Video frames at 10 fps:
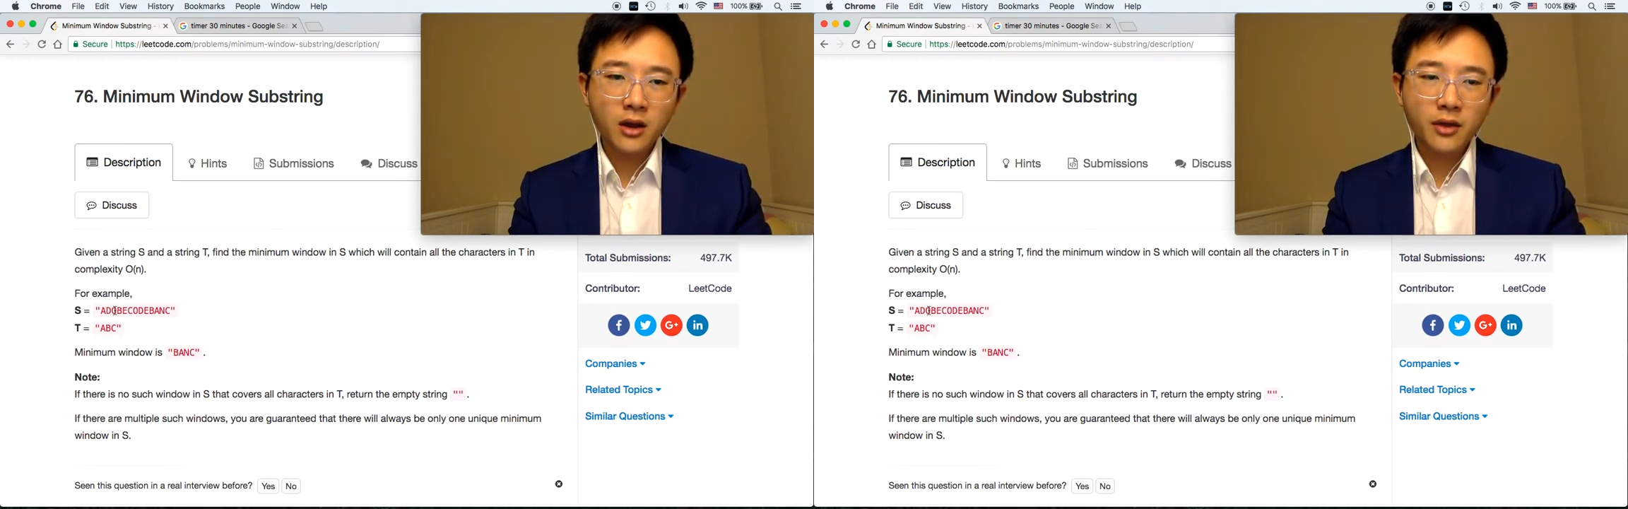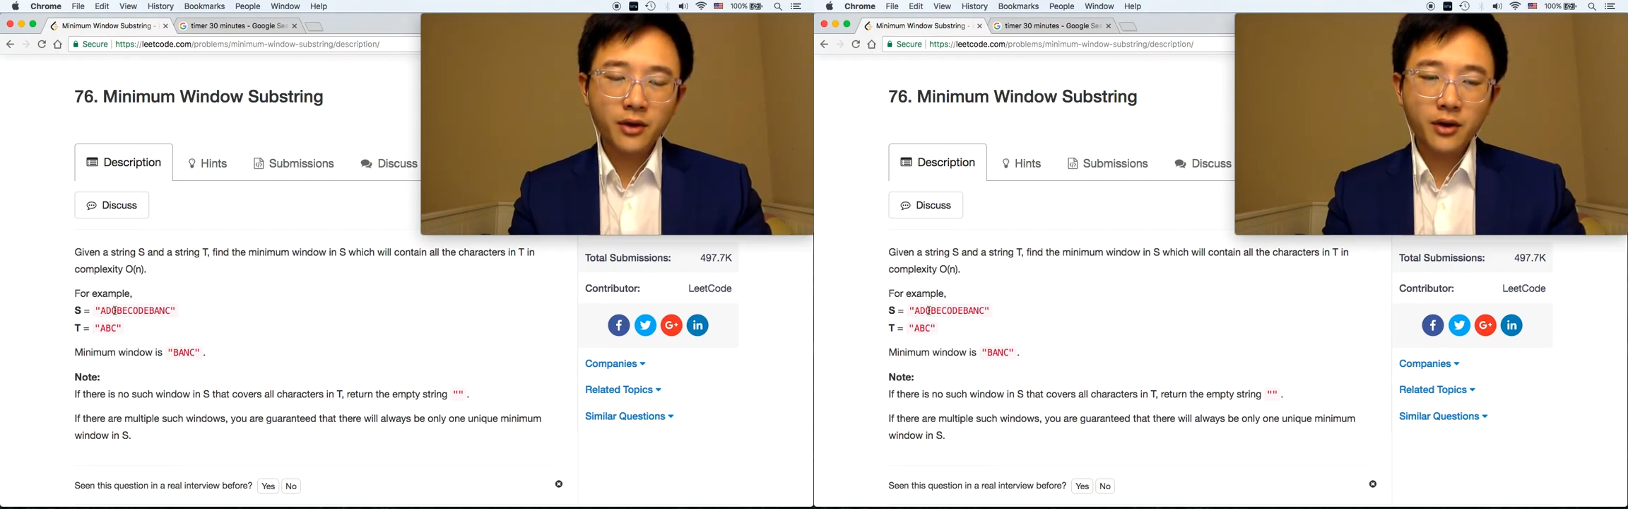
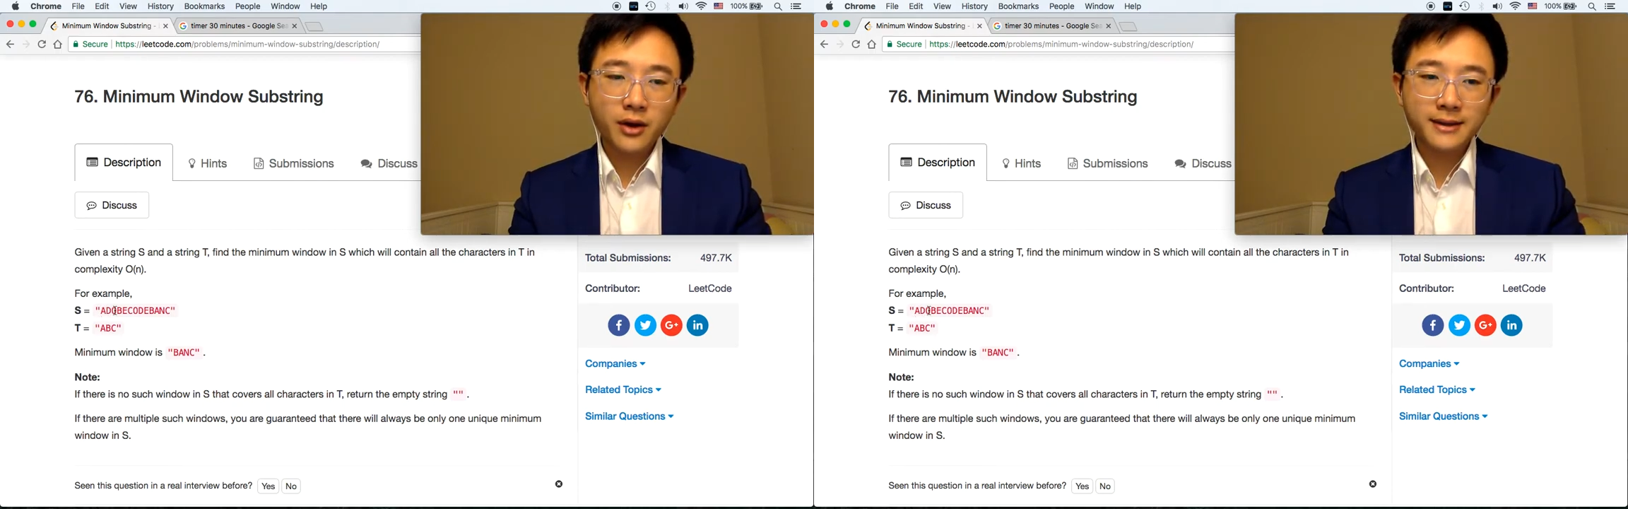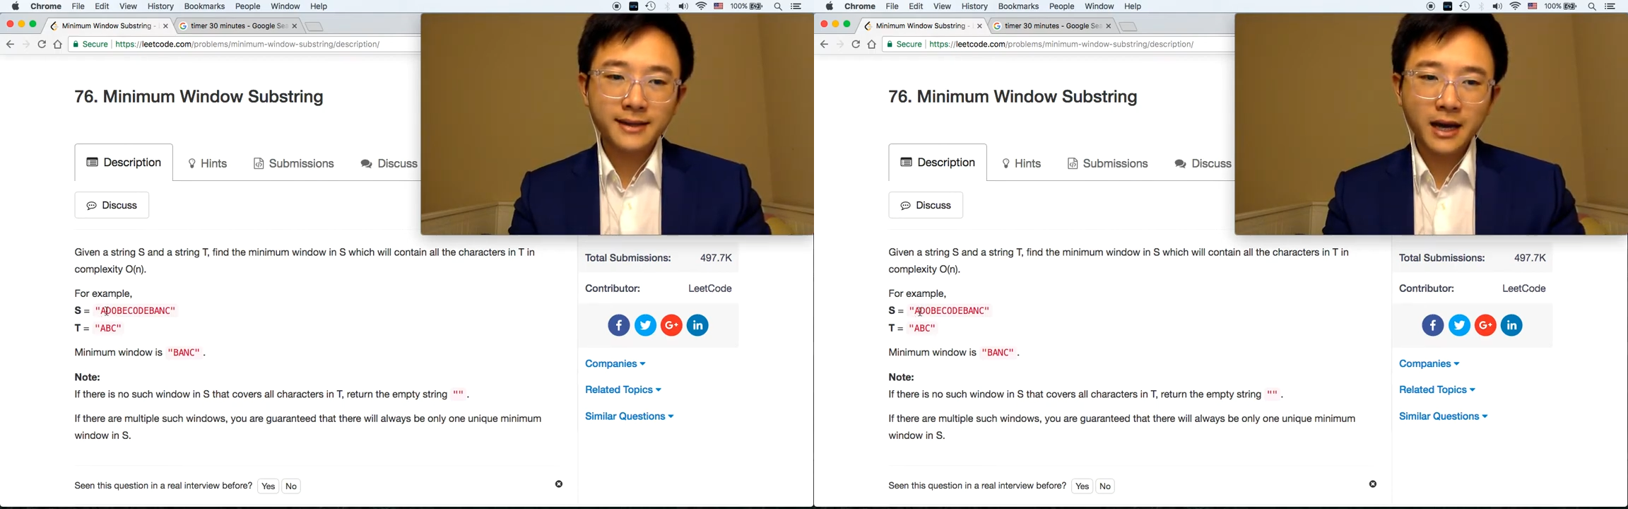the
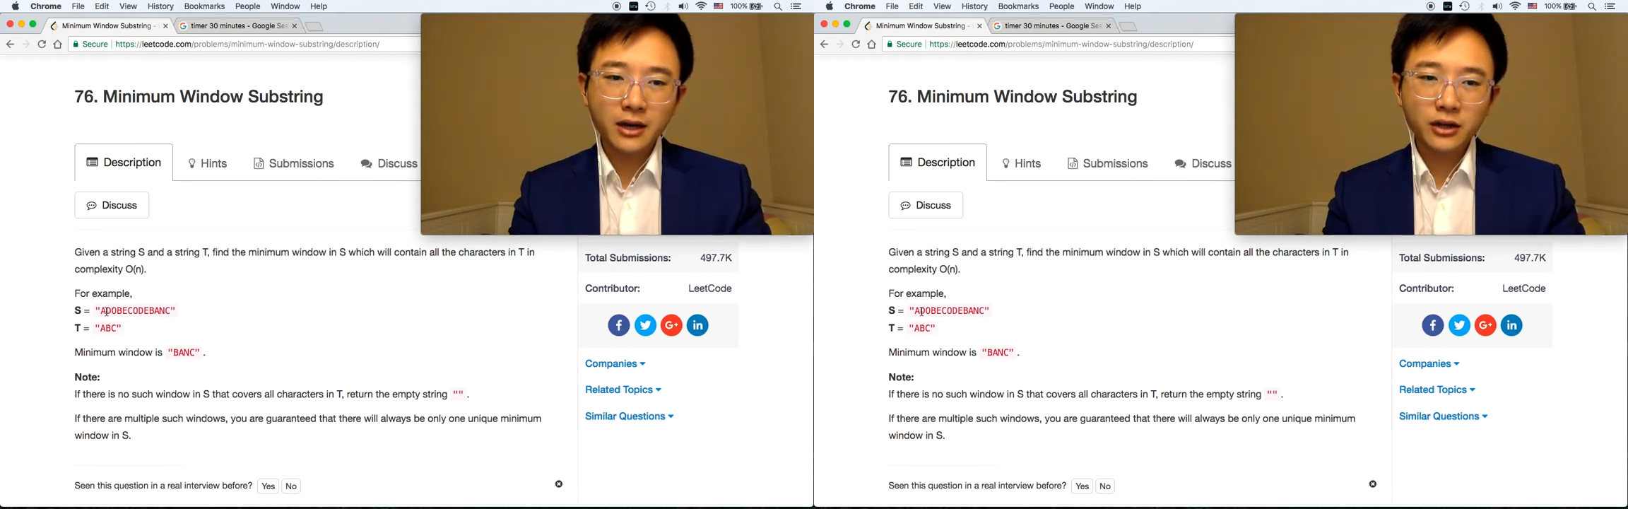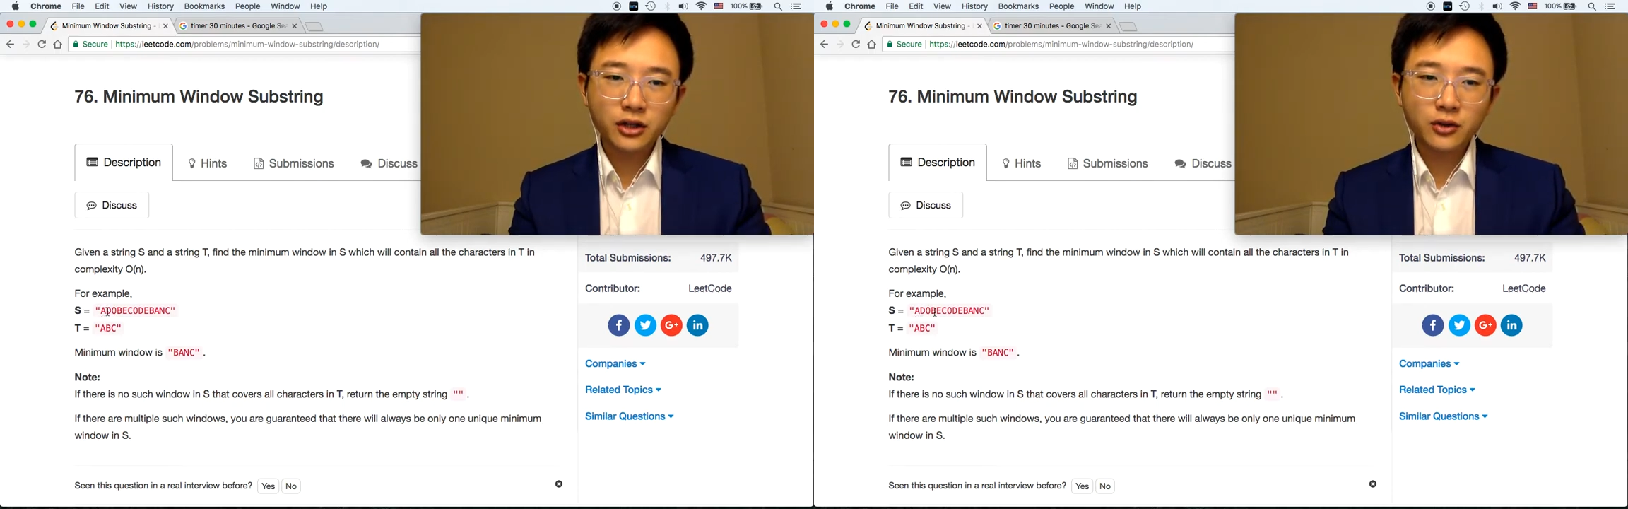entire
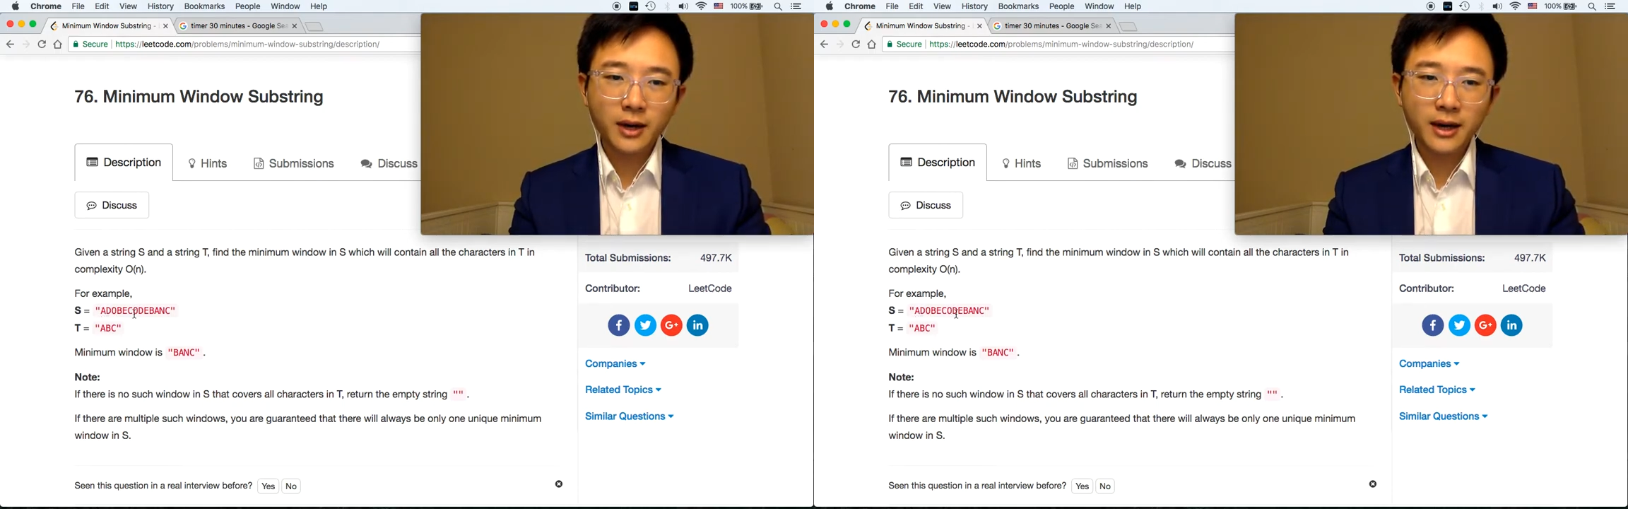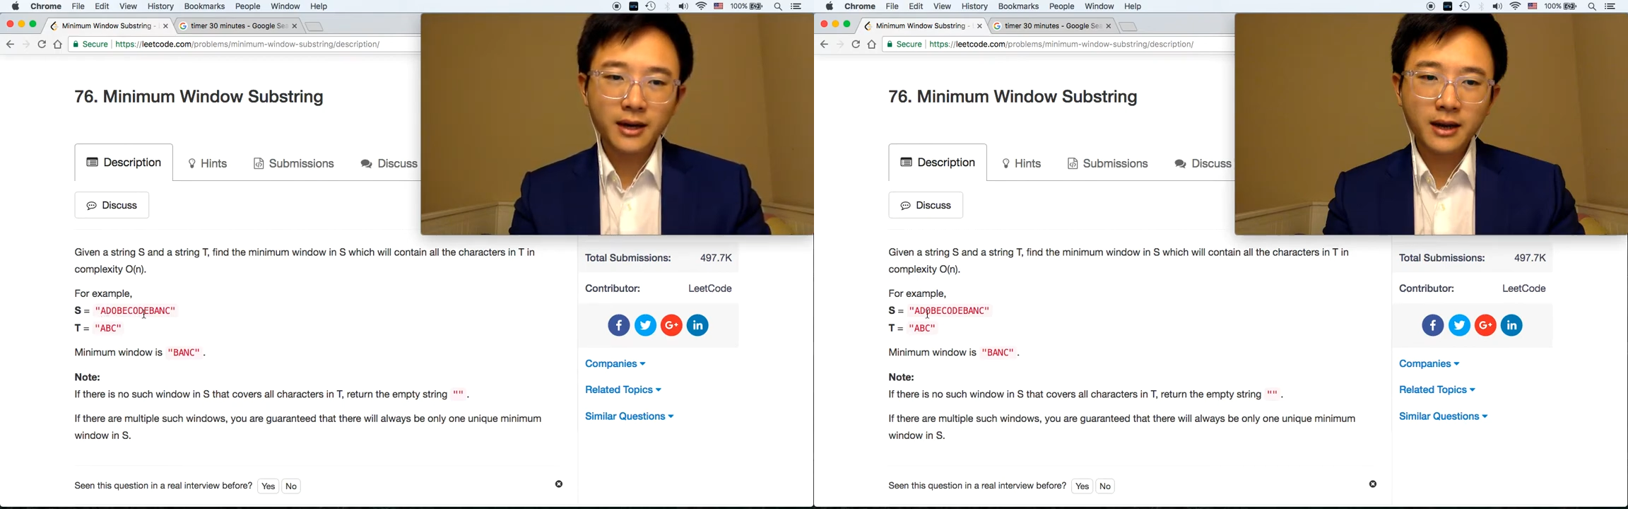
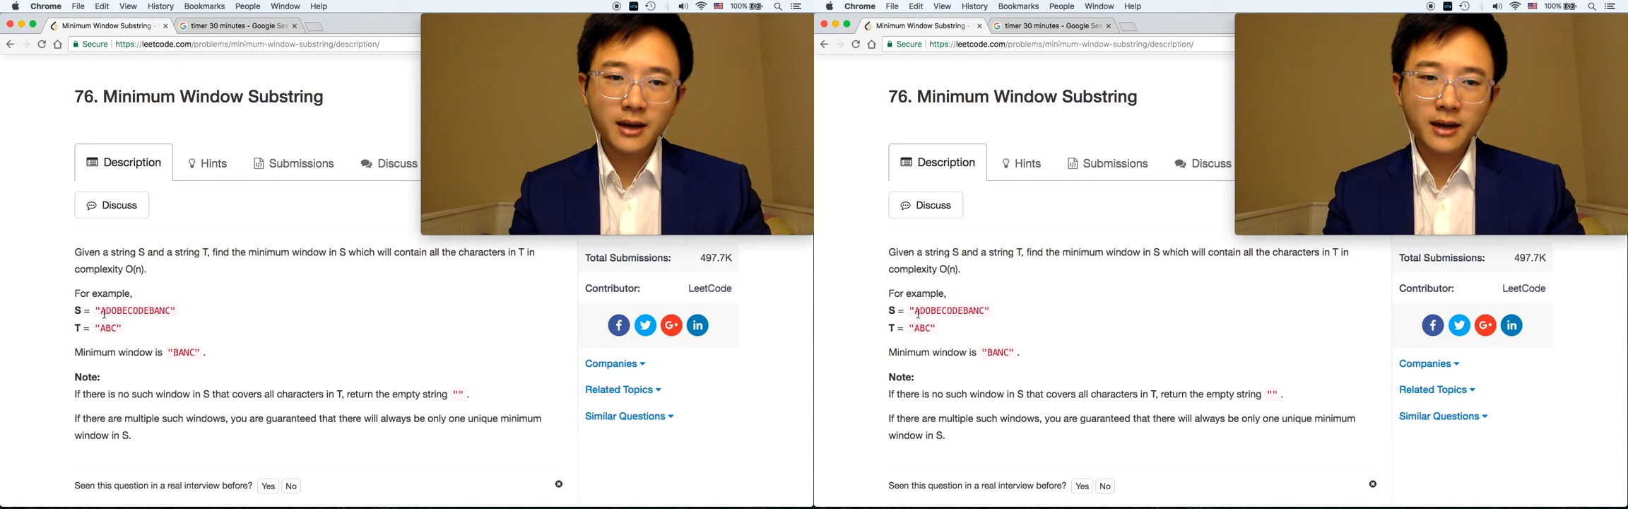string